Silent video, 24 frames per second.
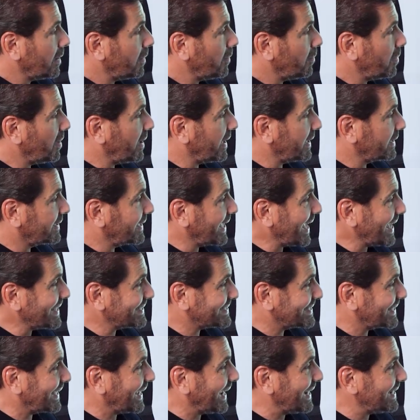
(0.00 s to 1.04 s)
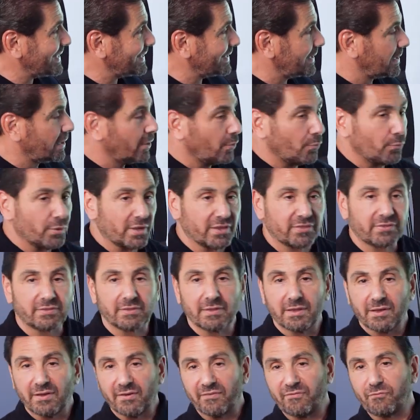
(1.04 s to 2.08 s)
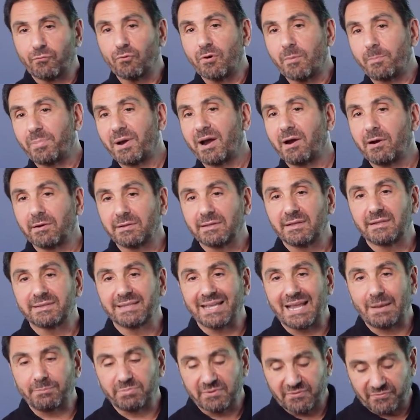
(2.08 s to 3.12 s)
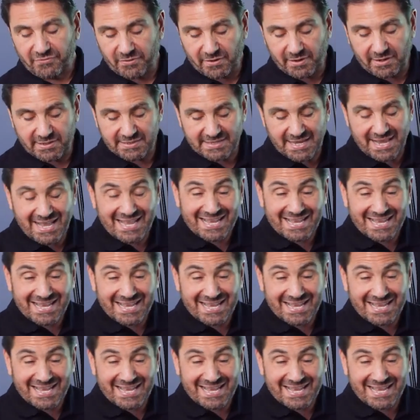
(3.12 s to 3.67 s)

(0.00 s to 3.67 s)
by cascading it with 4 parallel amplifiers.